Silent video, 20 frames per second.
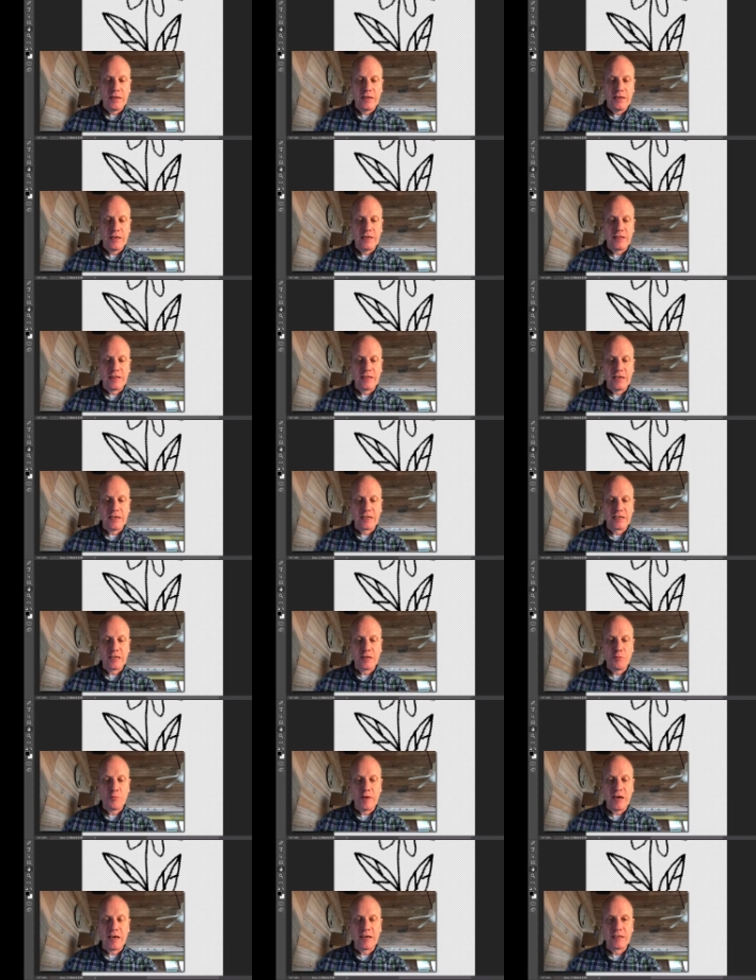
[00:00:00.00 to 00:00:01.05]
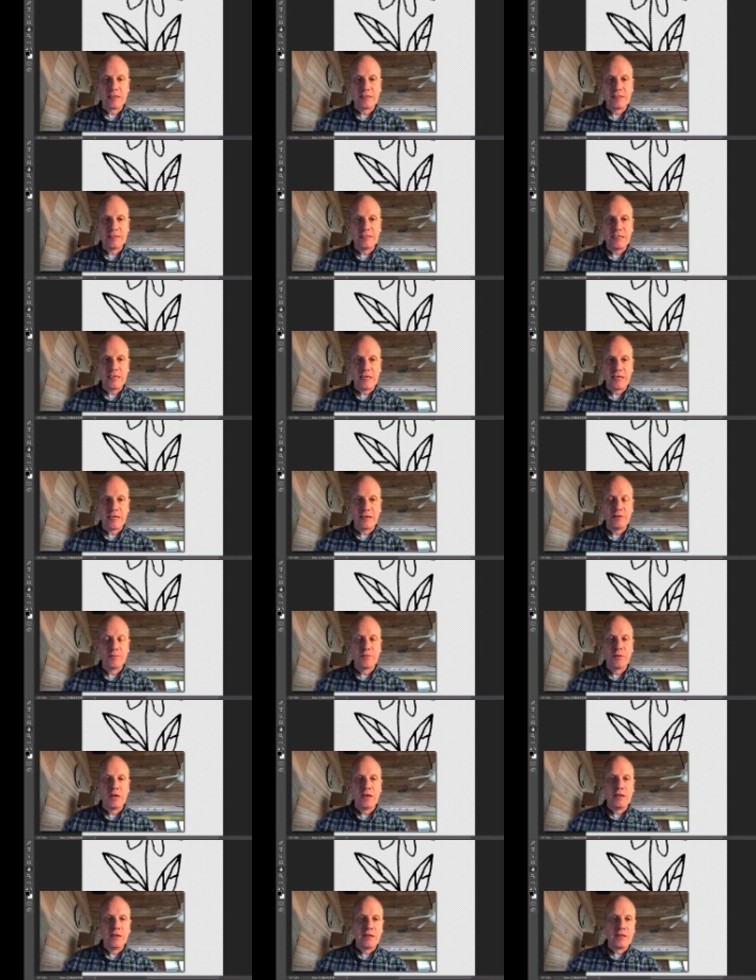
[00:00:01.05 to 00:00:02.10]
And then Command D.
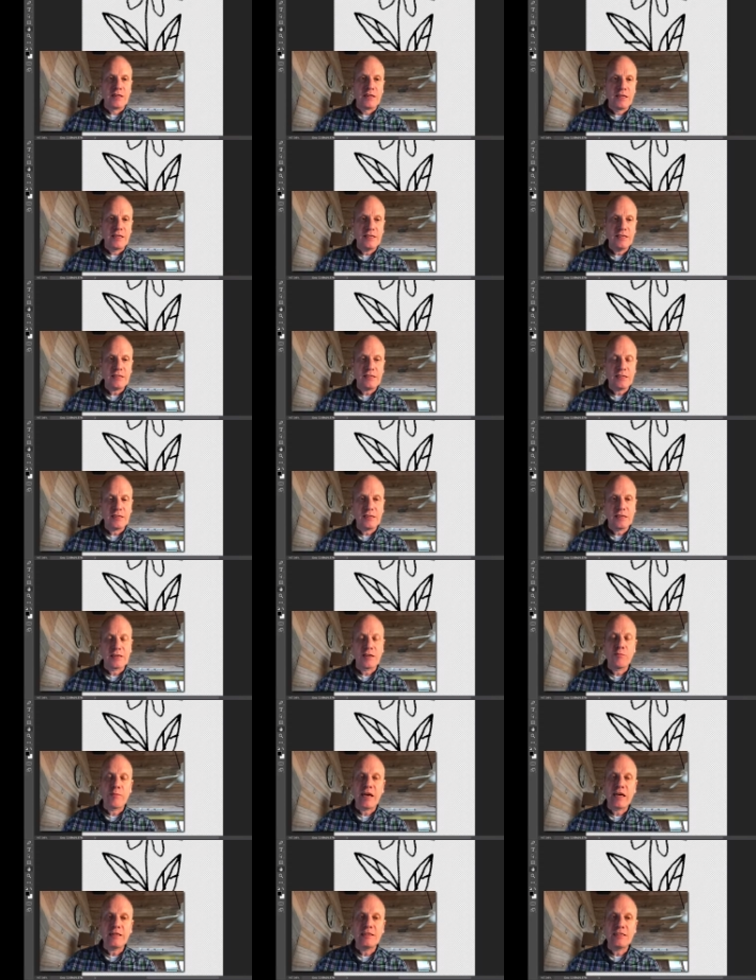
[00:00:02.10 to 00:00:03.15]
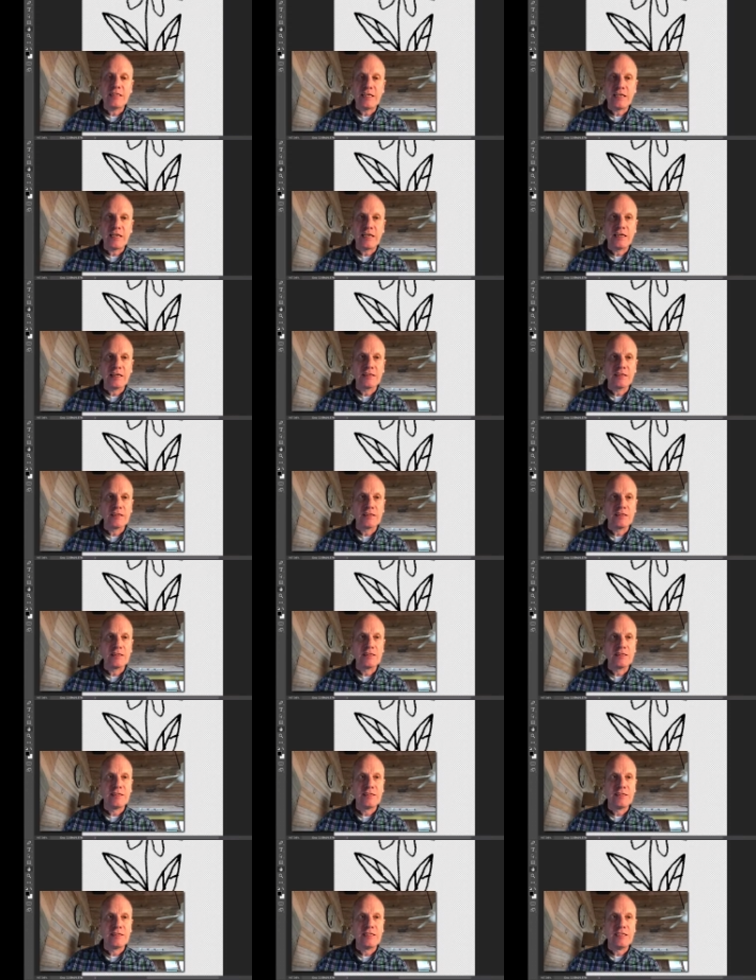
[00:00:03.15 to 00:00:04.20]
This Command D
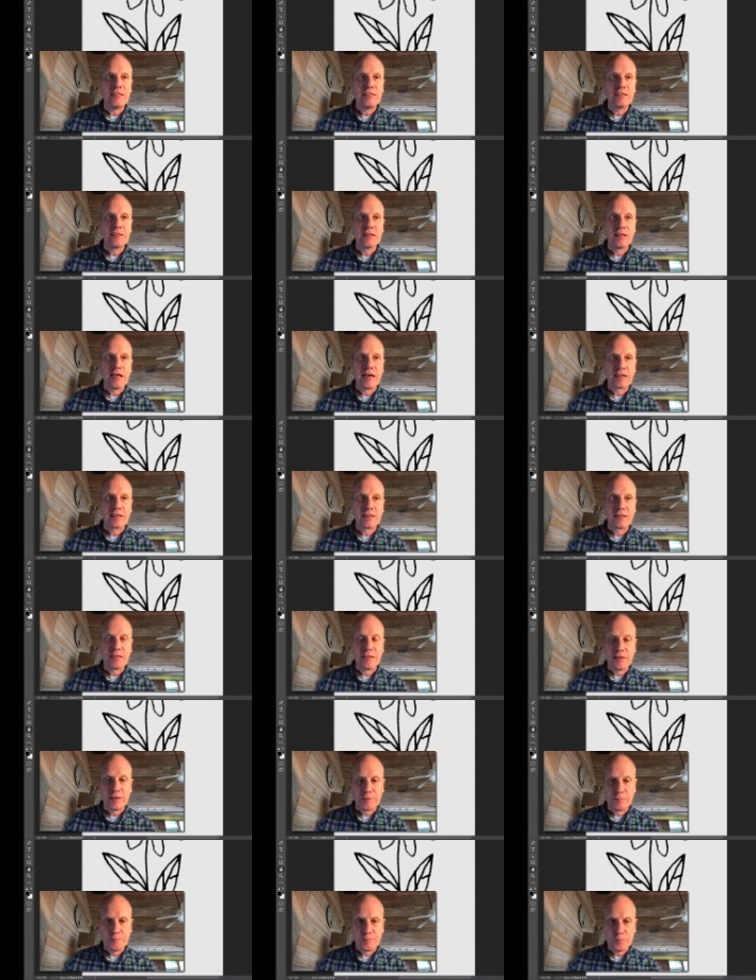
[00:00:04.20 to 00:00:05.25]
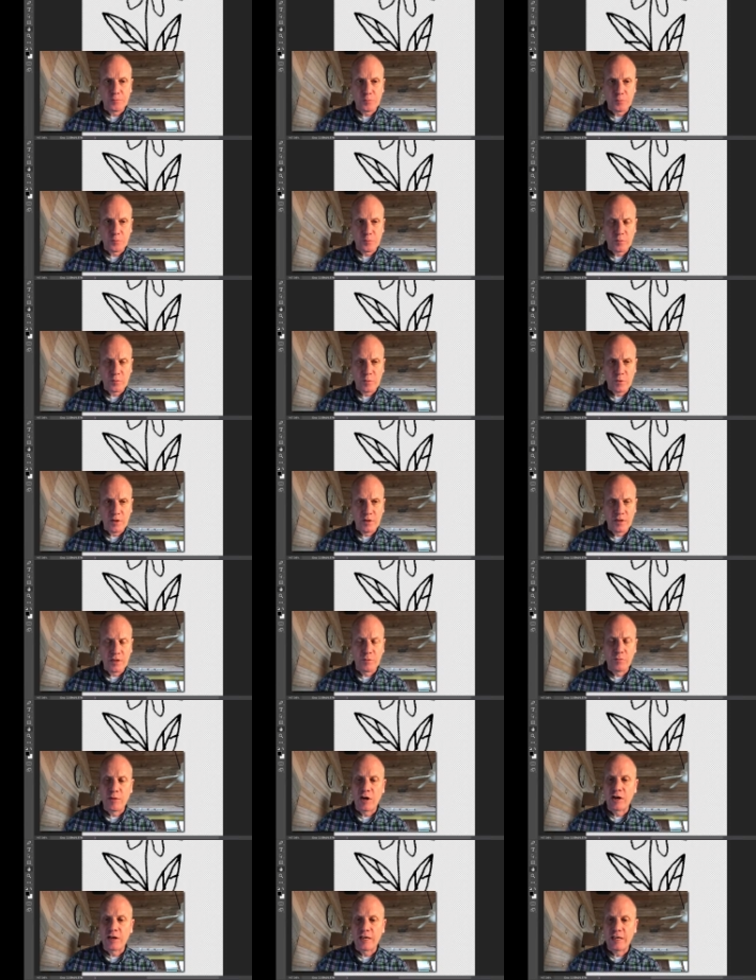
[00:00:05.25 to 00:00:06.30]
deselects the
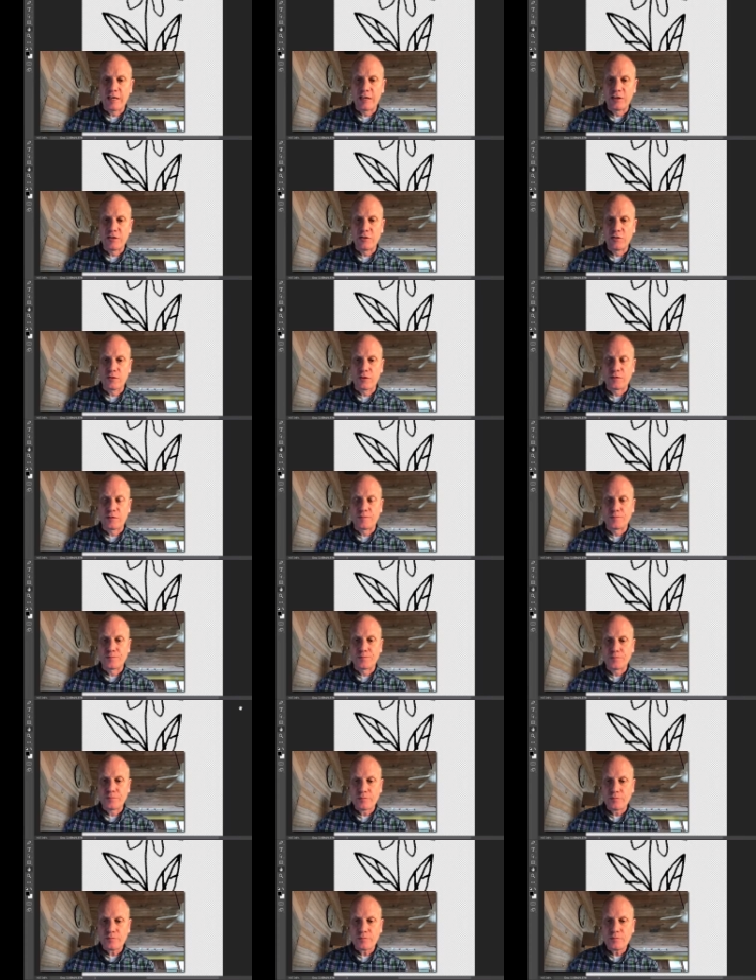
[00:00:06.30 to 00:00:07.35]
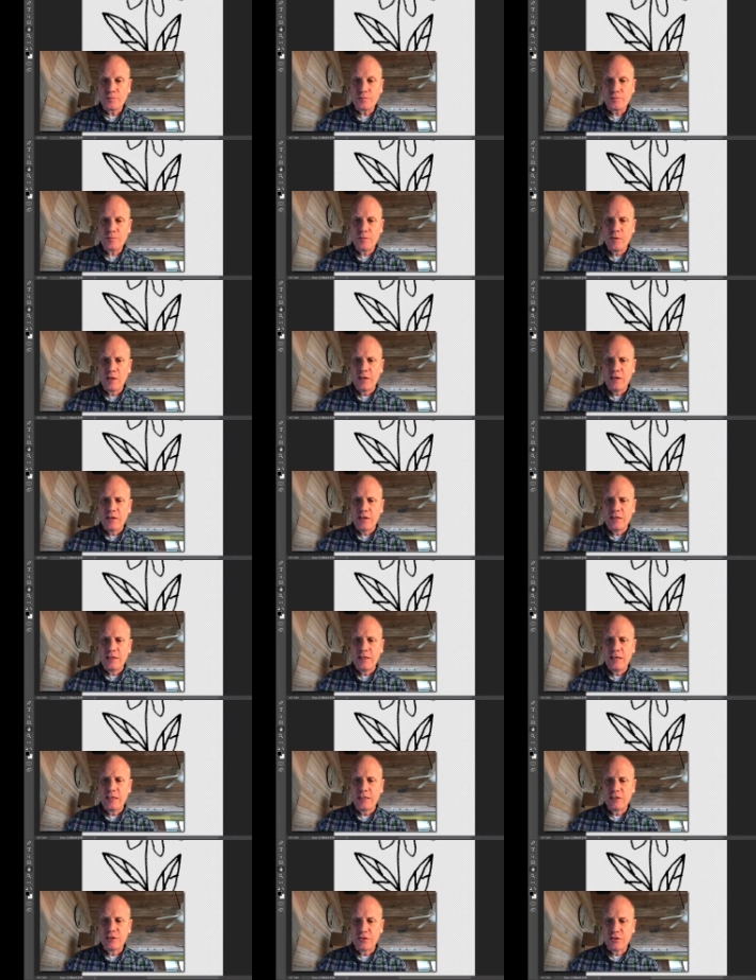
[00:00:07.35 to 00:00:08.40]
marquee tool.
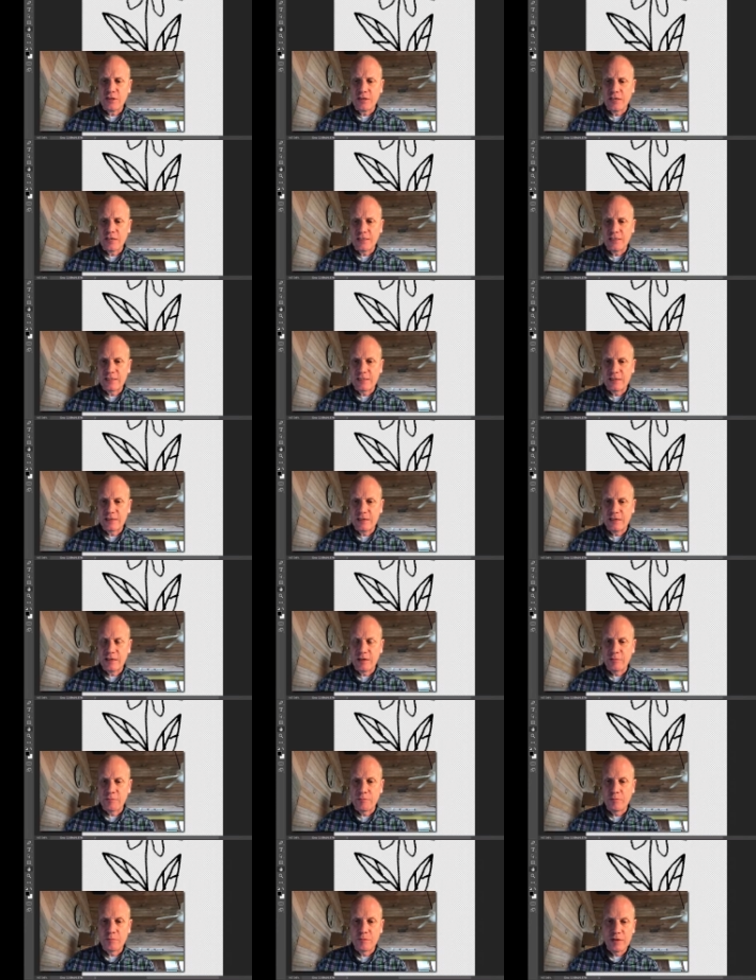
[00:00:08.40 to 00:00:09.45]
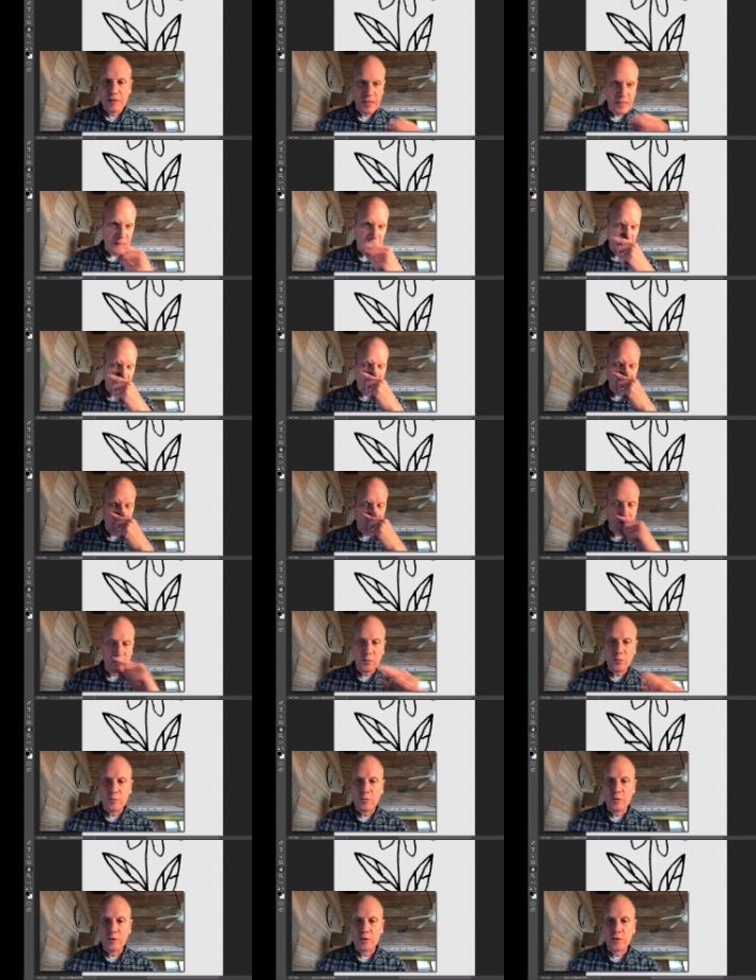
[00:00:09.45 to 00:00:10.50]
Then so that it's and then
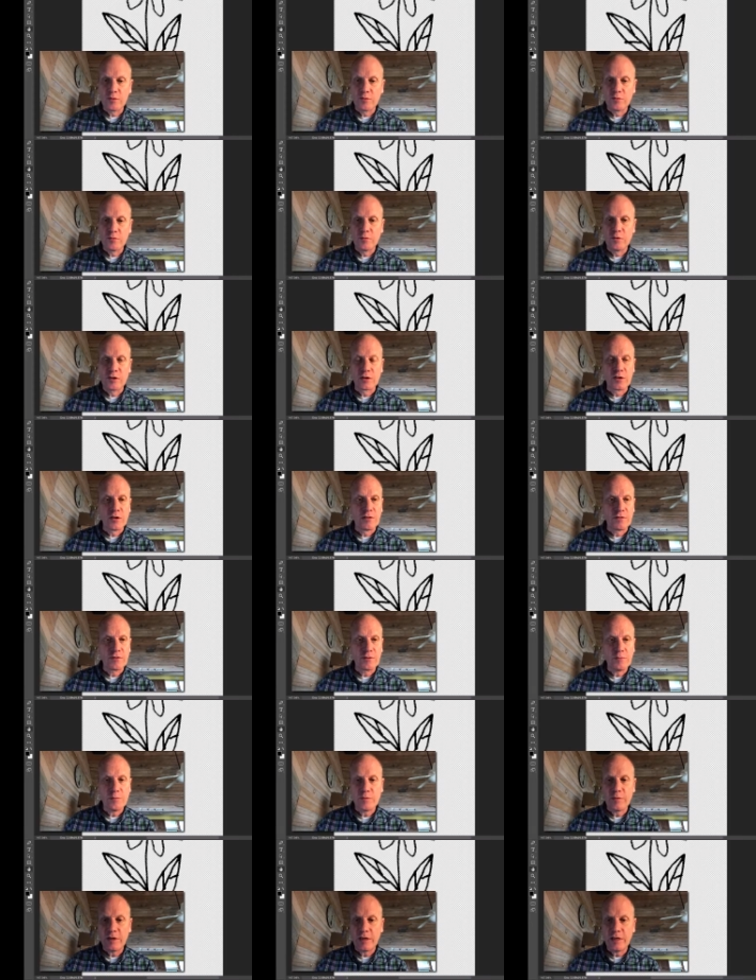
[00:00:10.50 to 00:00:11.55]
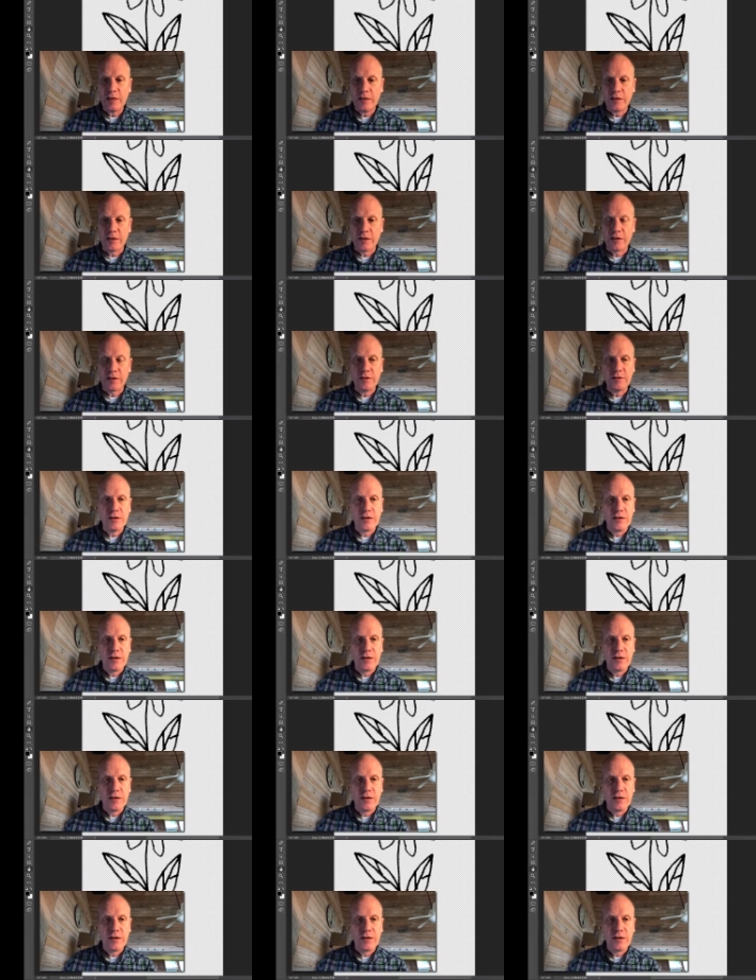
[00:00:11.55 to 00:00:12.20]
we'll go from here.